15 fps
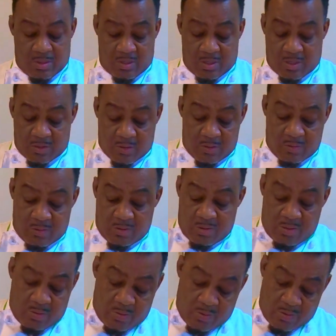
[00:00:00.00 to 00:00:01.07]
Just
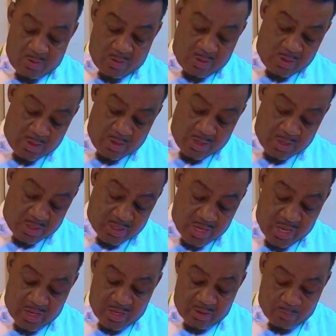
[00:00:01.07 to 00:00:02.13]

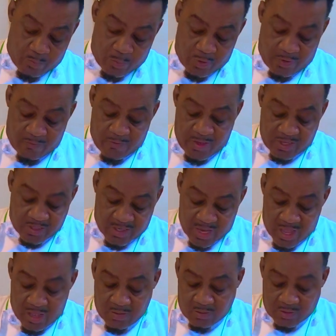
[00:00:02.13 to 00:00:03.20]
take it, put it face
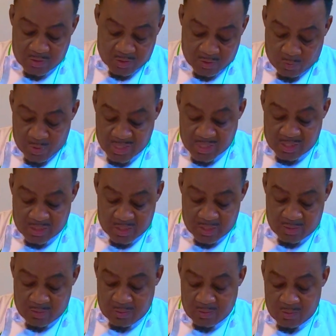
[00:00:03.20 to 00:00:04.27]
down, squeeze it a
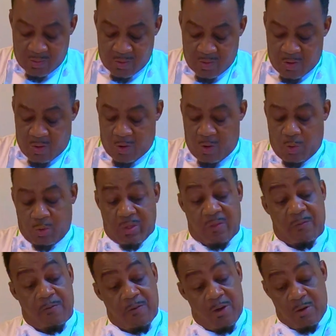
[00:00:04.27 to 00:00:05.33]
little, hold
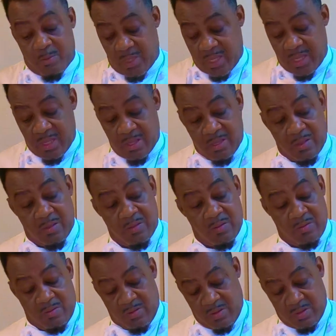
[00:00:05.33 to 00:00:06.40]
it firmly,
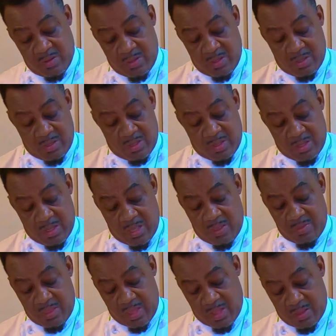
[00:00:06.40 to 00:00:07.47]

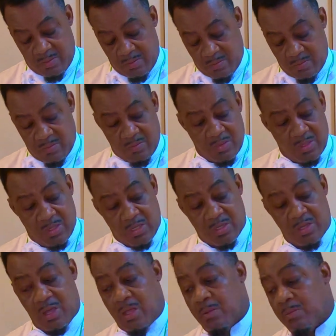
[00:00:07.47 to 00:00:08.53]
and then just
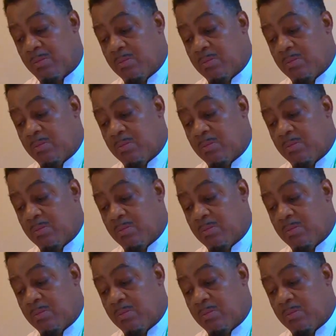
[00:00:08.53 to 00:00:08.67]
cut.